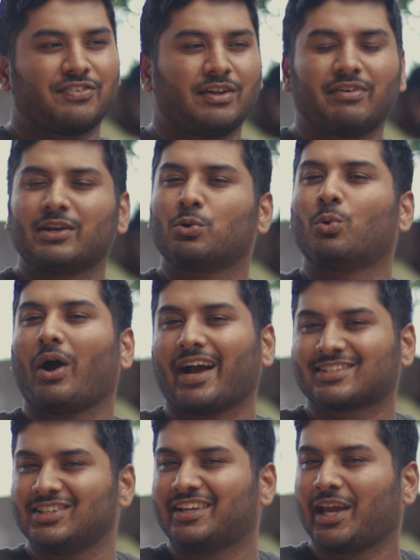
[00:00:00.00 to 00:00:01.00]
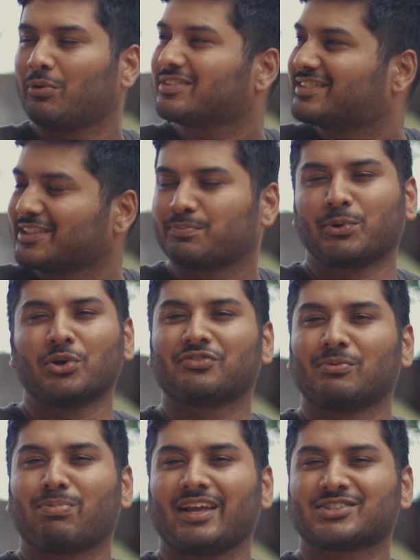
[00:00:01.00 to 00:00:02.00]
11, who actually gave us this
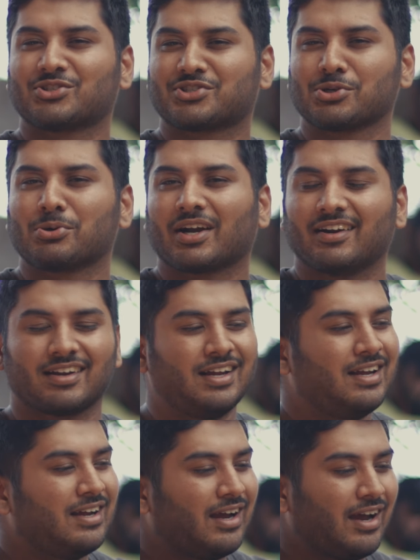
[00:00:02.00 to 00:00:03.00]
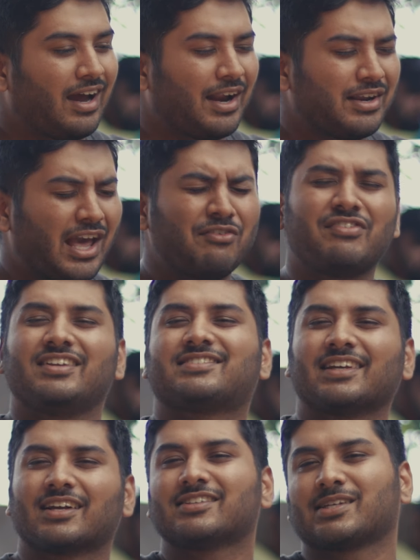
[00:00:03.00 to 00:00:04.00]
beautiful place to shoot at. And every
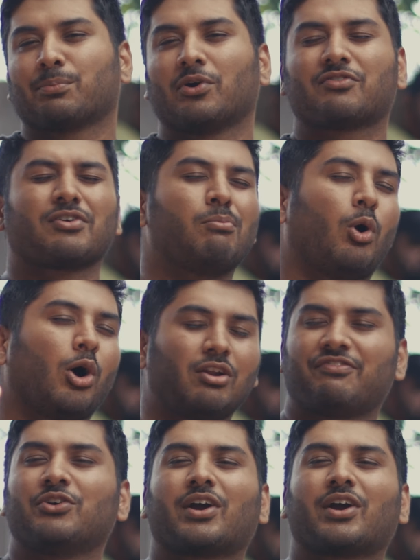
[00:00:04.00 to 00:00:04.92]
single support from all of you